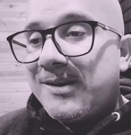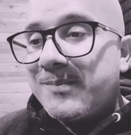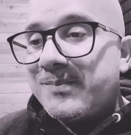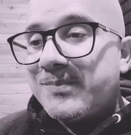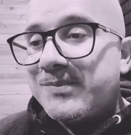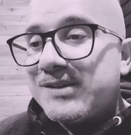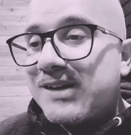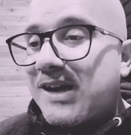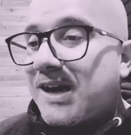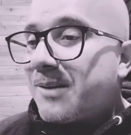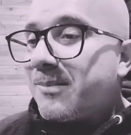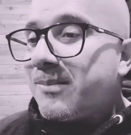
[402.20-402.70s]

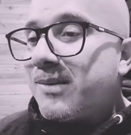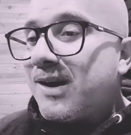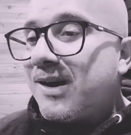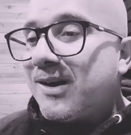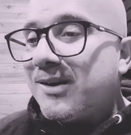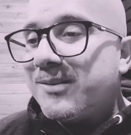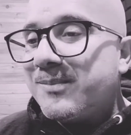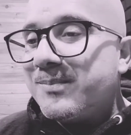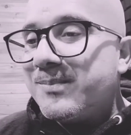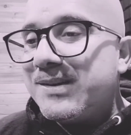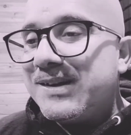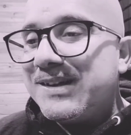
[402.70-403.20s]
Talk
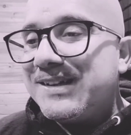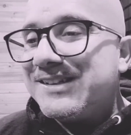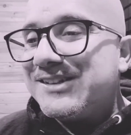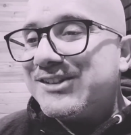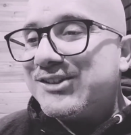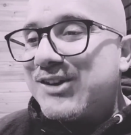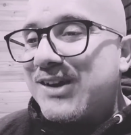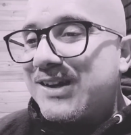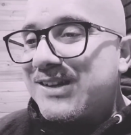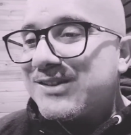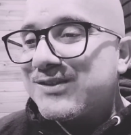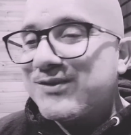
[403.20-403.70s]
about being
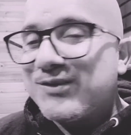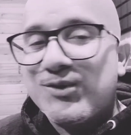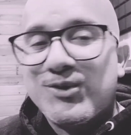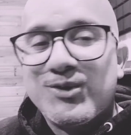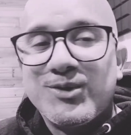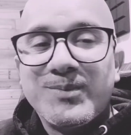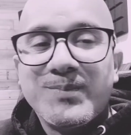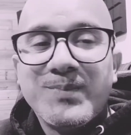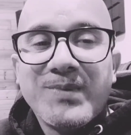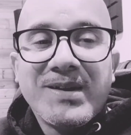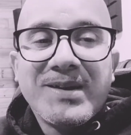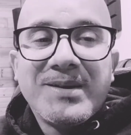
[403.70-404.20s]

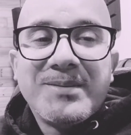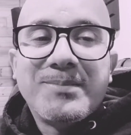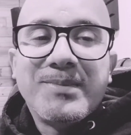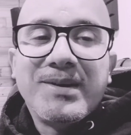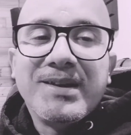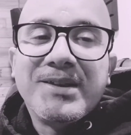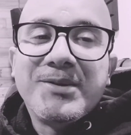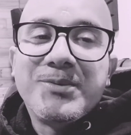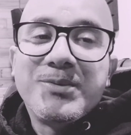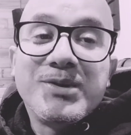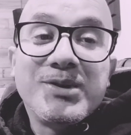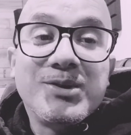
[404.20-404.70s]
transformed by
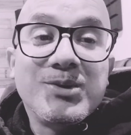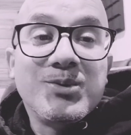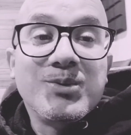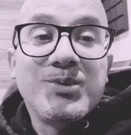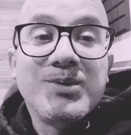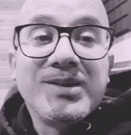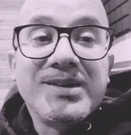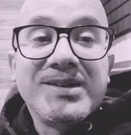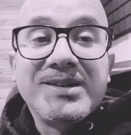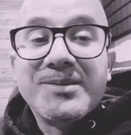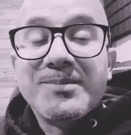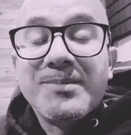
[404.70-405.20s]
the
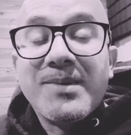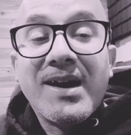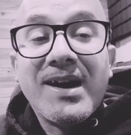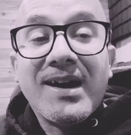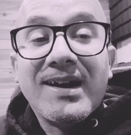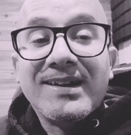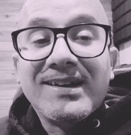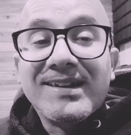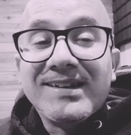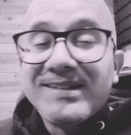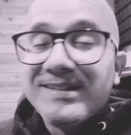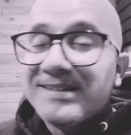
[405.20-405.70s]
renewing of your
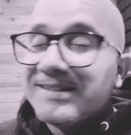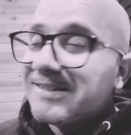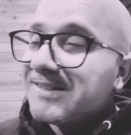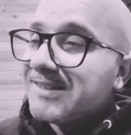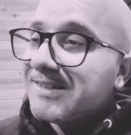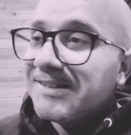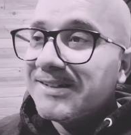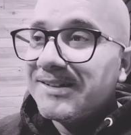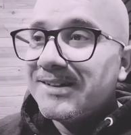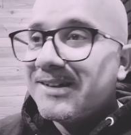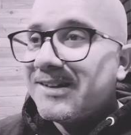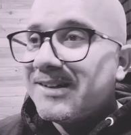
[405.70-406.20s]
mind. That
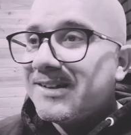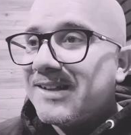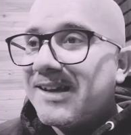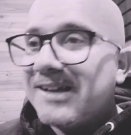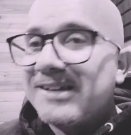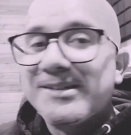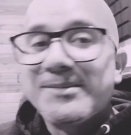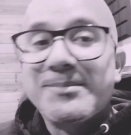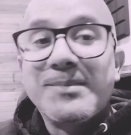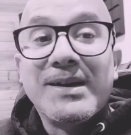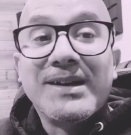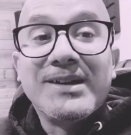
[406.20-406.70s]

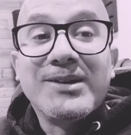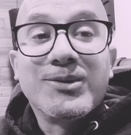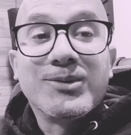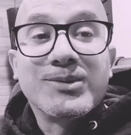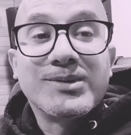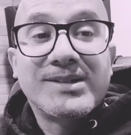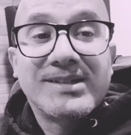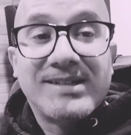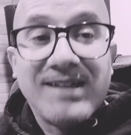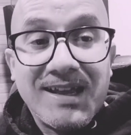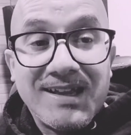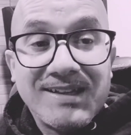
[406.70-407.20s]
doesn't make no
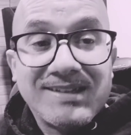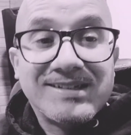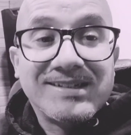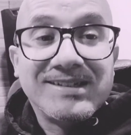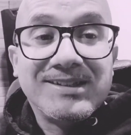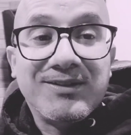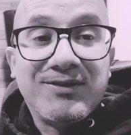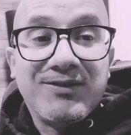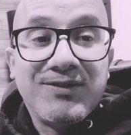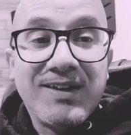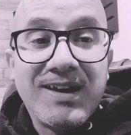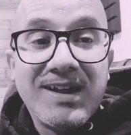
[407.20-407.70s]
sense in
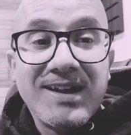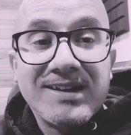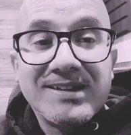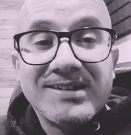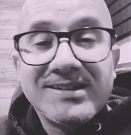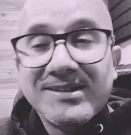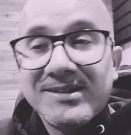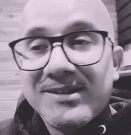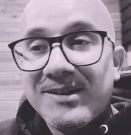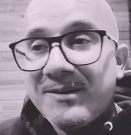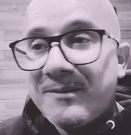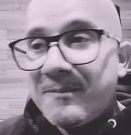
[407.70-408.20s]
the
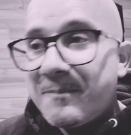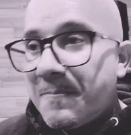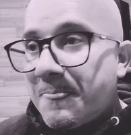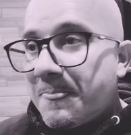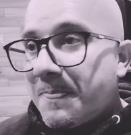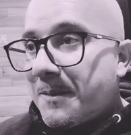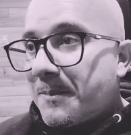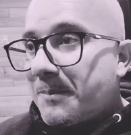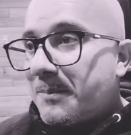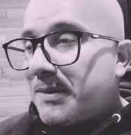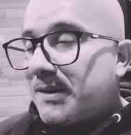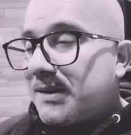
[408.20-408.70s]
flesh,
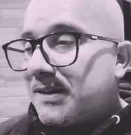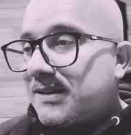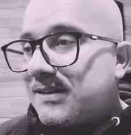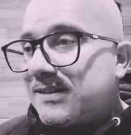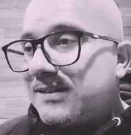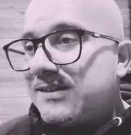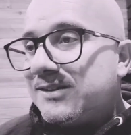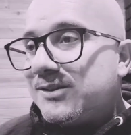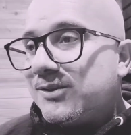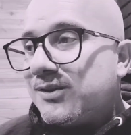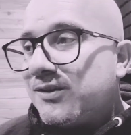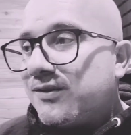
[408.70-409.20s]
but
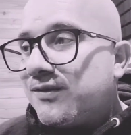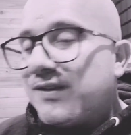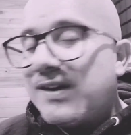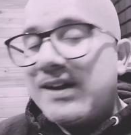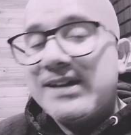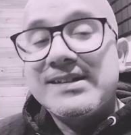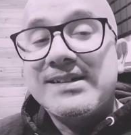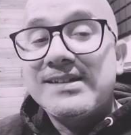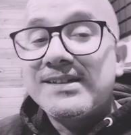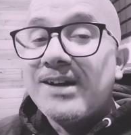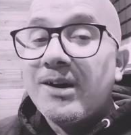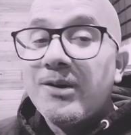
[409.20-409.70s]
the
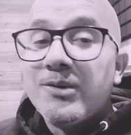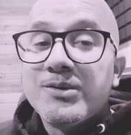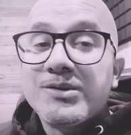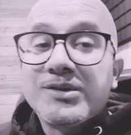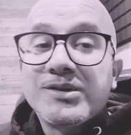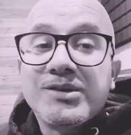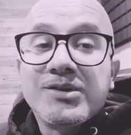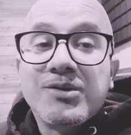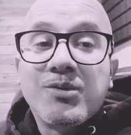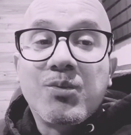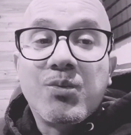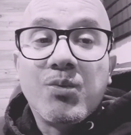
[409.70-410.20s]
flesh is always
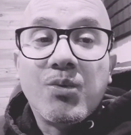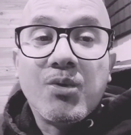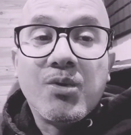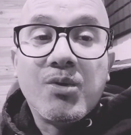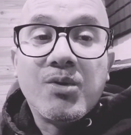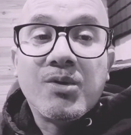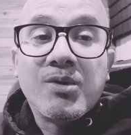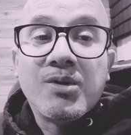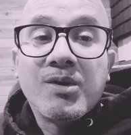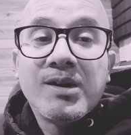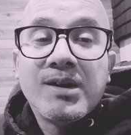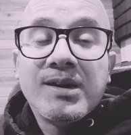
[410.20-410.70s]
going to
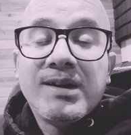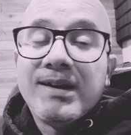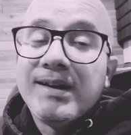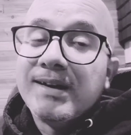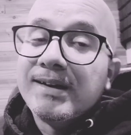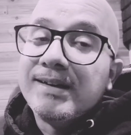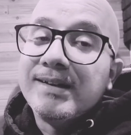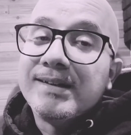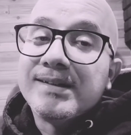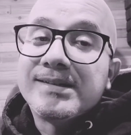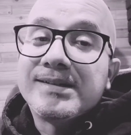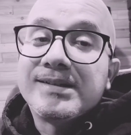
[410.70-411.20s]
war
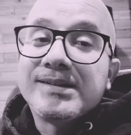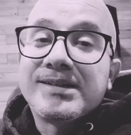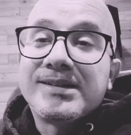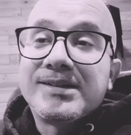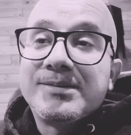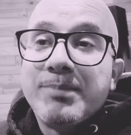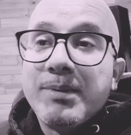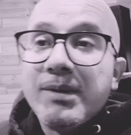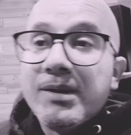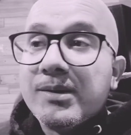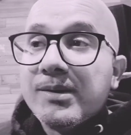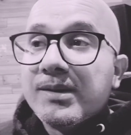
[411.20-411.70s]
against the
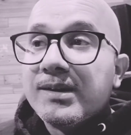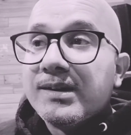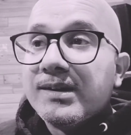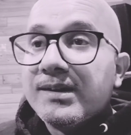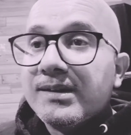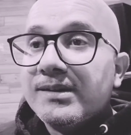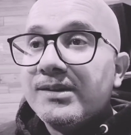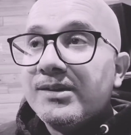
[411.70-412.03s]
spirit.